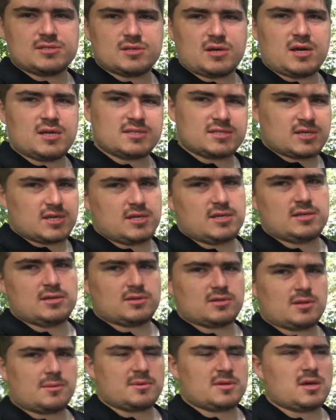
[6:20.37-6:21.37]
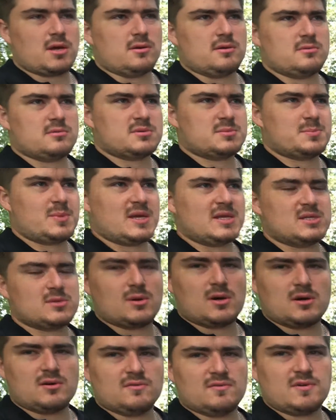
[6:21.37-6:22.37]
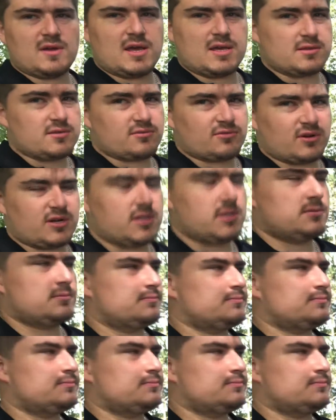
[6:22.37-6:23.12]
so I had to keep looking up the code. It was P1283,